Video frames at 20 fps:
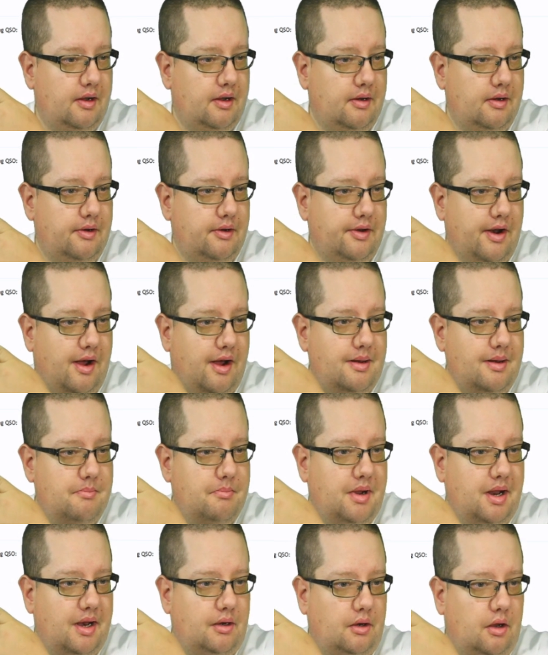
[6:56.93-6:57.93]
not in
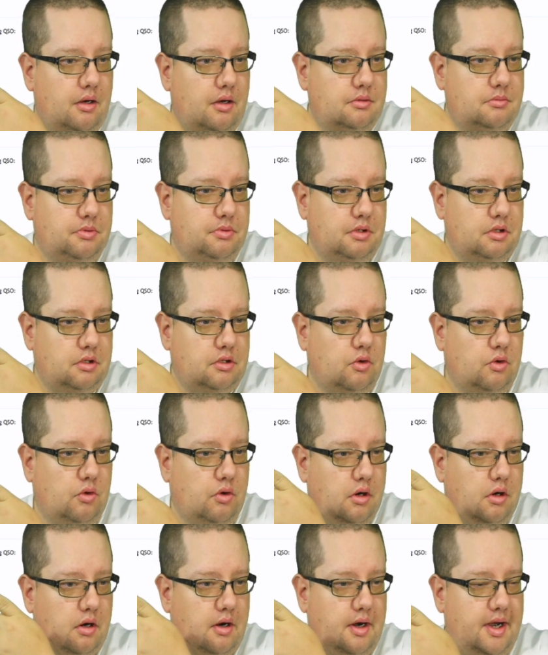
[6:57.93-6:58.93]
my logbook
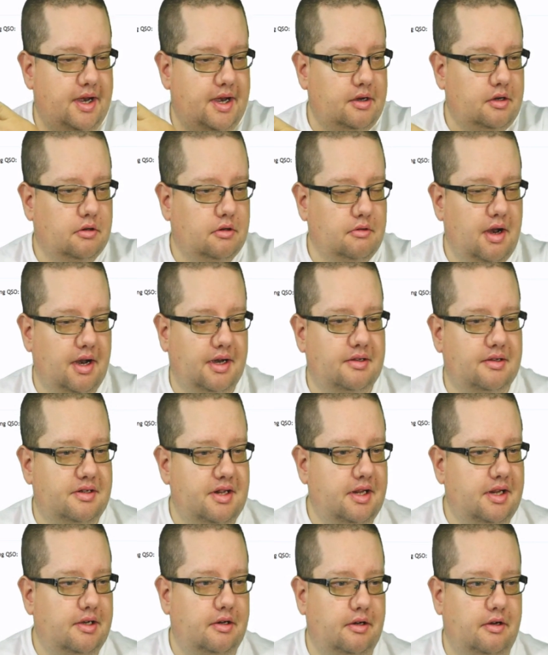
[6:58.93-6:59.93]
or incorrect
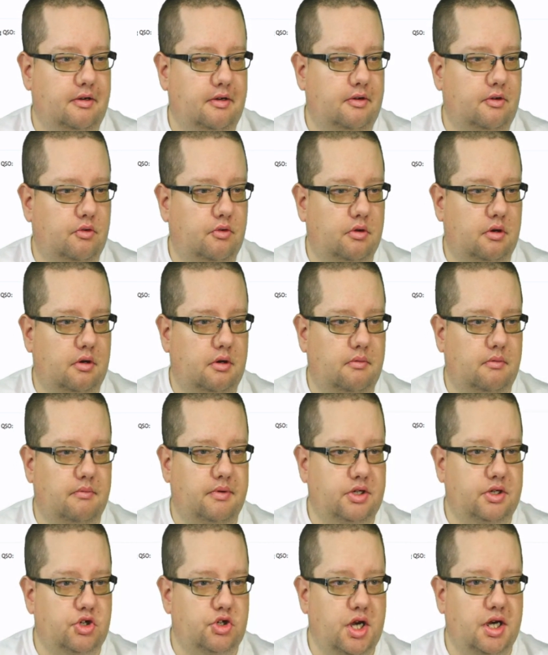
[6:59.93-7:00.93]
data or a
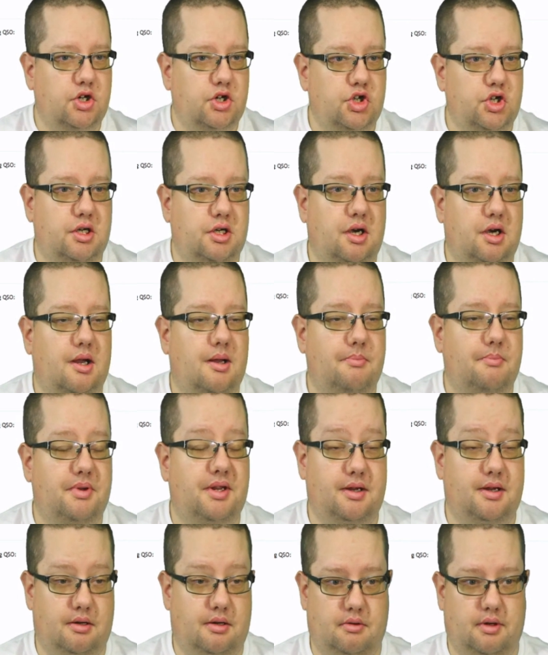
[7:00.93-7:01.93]
rejection,
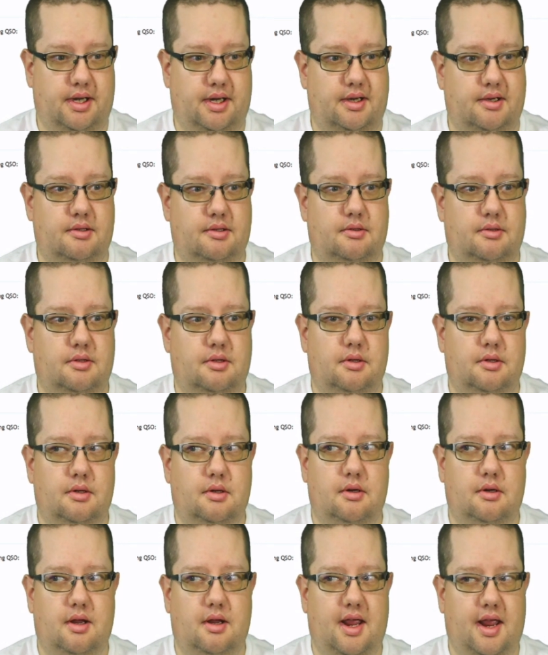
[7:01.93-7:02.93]
period.
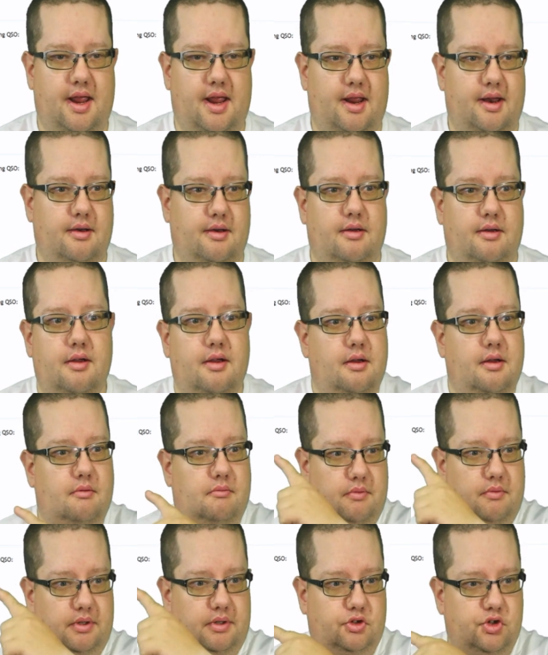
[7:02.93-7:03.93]
And
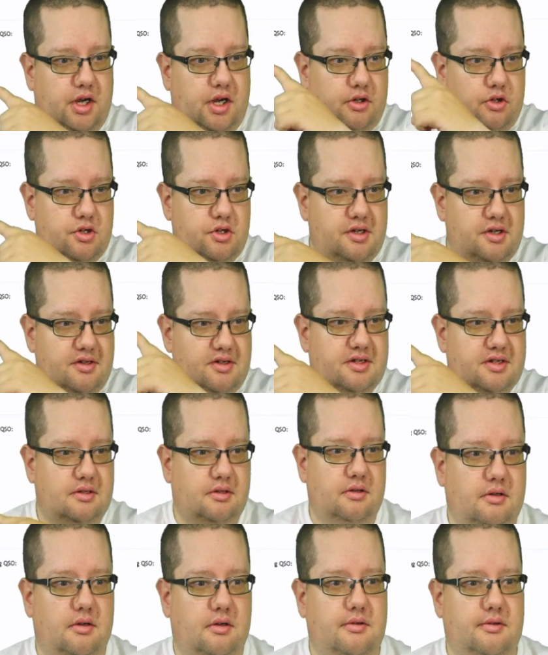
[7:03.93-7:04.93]
rejections
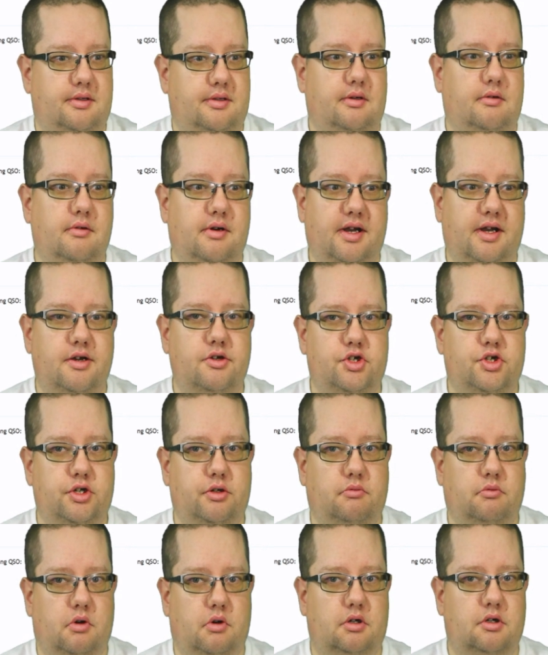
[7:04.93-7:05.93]
don't get you
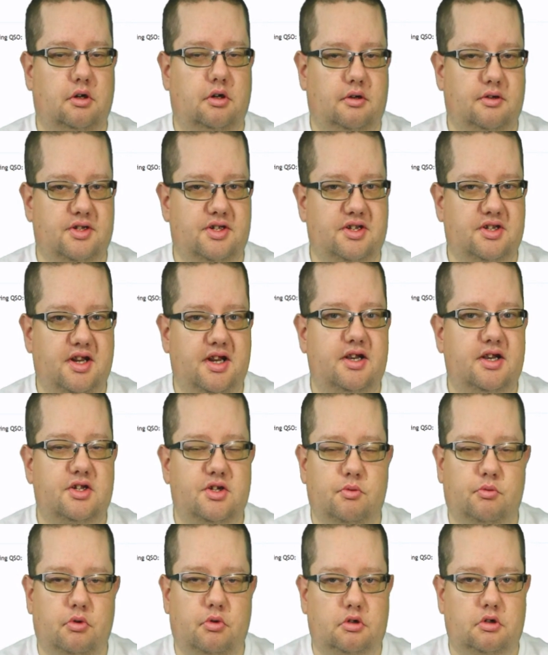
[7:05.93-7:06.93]
worked all
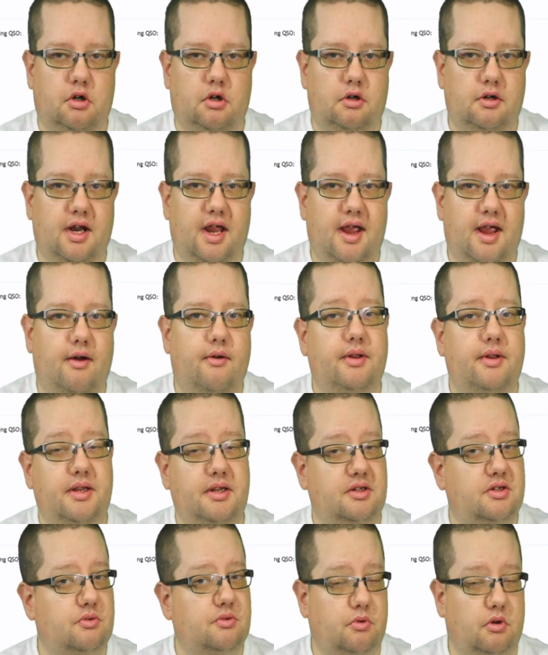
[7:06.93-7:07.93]
states, worked all
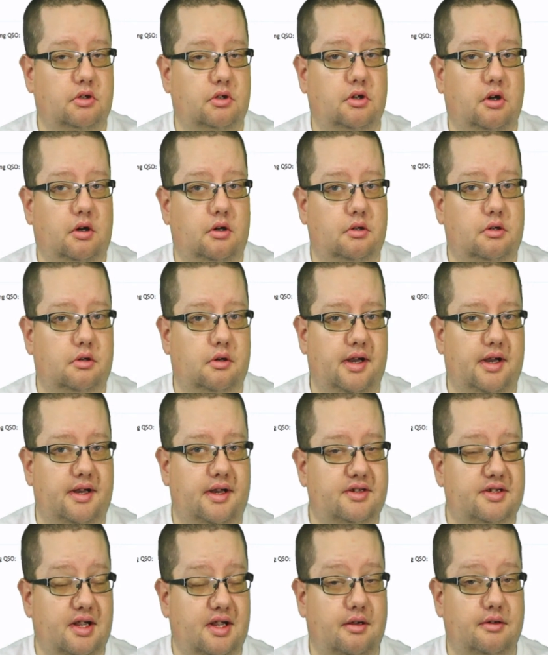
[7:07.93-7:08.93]
counties, worked all
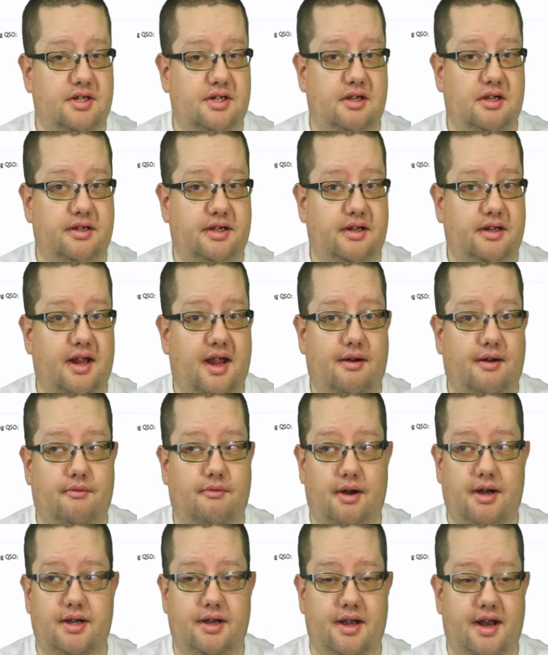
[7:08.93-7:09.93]
grids. I'll tell you that
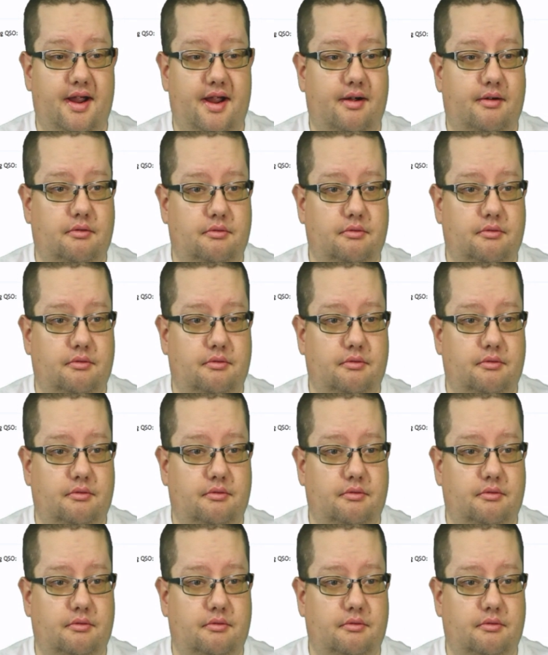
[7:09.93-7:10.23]
right now.